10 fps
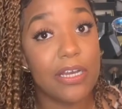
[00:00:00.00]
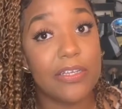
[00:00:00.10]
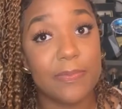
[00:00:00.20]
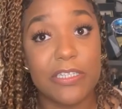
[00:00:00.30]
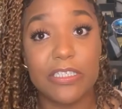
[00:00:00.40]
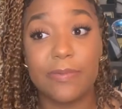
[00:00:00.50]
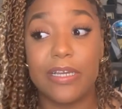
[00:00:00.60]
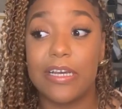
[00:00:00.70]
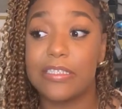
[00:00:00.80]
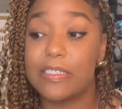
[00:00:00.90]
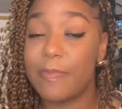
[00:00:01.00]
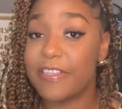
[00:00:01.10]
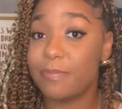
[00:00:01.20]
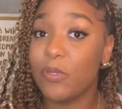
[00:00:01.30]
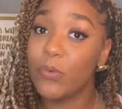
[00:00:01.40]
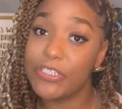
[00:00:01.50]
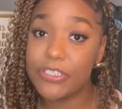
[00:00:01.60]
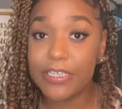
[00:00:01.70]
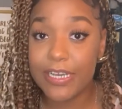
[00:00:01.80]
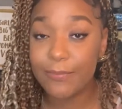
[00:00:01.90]
especially because it's about to be winter
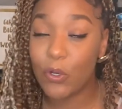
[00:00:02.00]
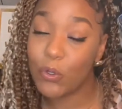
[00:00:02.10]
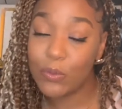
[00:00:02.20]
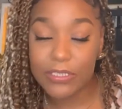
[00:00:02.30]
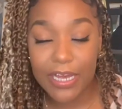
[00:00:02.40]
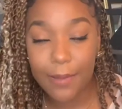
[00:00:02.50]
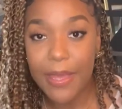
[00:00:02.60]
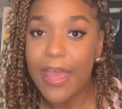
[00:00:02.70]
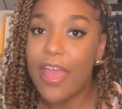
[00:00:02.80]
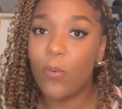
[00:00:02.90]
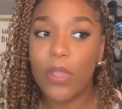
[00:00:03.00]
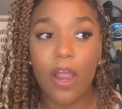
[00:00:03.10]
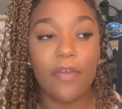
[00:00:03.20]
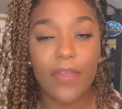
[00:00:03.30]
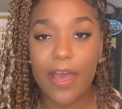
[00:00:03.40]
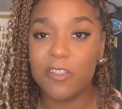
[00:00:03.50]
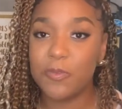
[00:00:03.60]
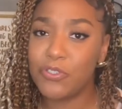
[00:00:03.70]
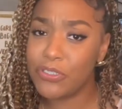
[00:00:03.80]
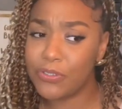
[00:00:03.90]
time, cold time, and we are in the house,
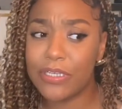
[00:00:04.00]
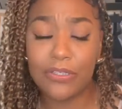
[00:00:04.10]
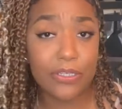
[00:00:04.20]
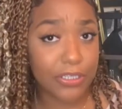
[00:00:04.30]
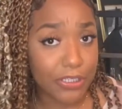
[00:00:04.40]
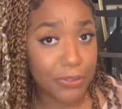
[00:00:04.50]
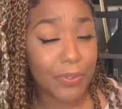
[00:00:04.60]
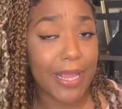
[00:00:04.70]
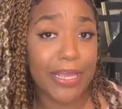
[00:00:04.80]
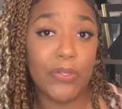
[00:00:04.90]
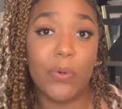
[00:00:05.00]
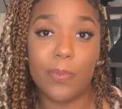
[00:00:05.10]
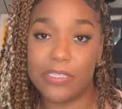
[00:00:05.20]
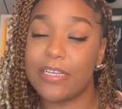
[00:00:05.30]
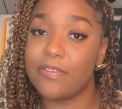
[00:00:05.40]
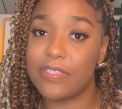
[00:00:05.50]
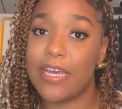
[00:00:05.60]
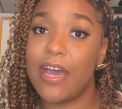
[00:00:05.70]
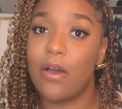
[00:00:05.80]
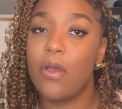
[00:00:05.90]
but you still can look cute and do a protective
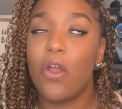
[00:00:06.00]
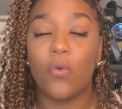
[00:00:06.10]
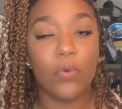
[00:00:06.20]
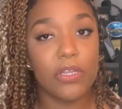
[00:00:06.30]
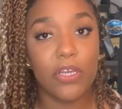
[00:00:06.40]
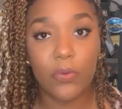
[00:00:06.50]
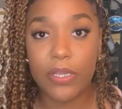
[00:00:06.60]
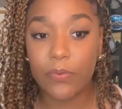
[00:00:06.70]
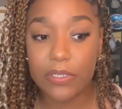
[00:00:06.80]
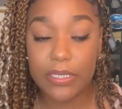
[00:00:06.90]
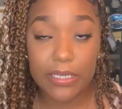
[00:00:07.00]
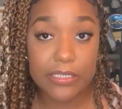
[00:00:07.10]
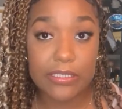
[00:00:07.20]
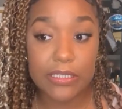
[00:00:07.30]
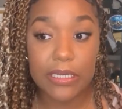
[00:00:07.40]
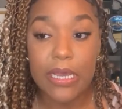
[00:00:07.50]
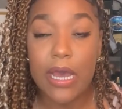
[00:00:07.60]
style really quick, really easy.